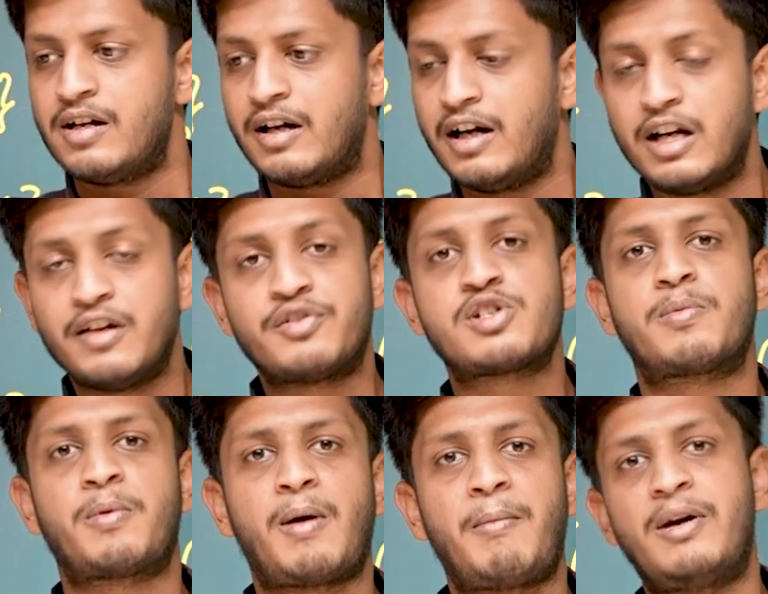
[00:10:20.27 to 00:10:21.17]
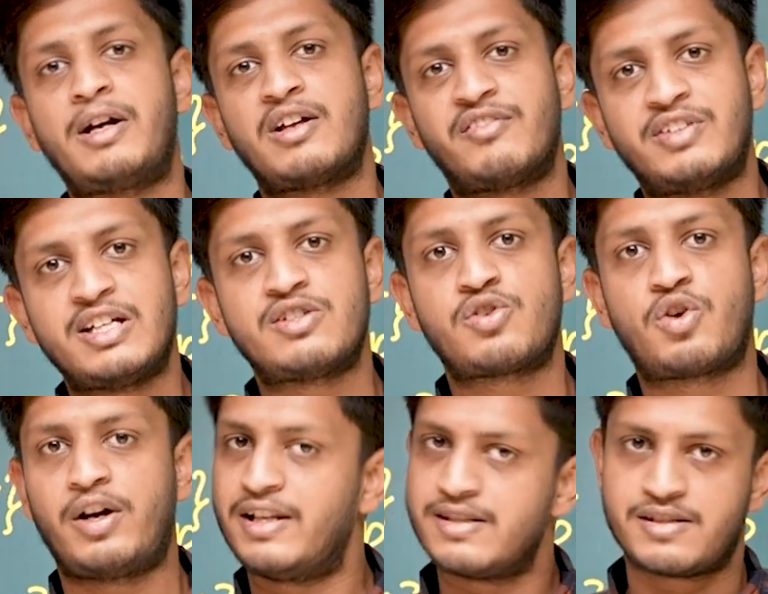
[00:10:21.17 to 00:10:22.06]
individual probability of these
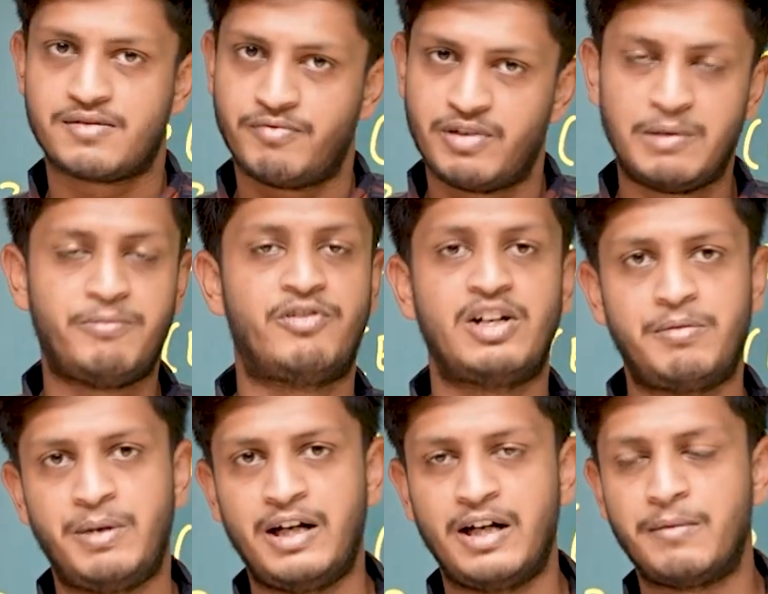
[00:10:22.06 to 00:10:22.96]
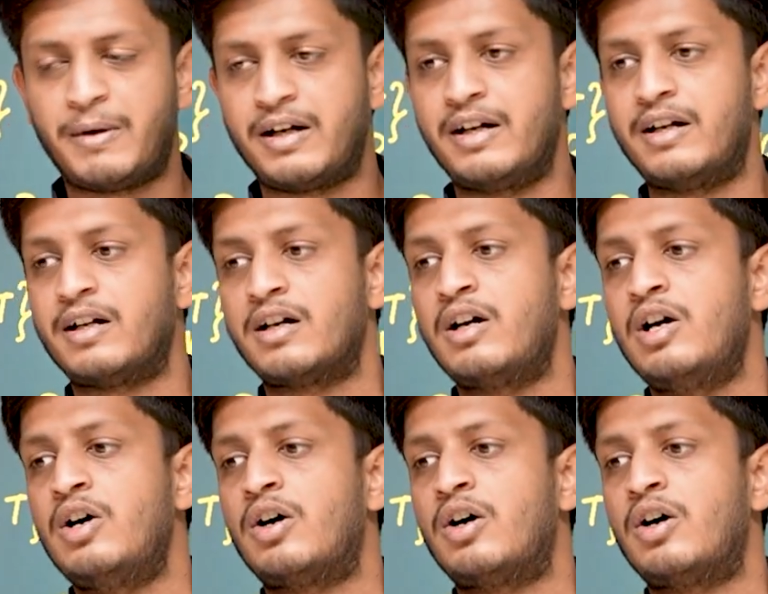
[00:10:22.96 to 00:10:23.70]
coins will be independent.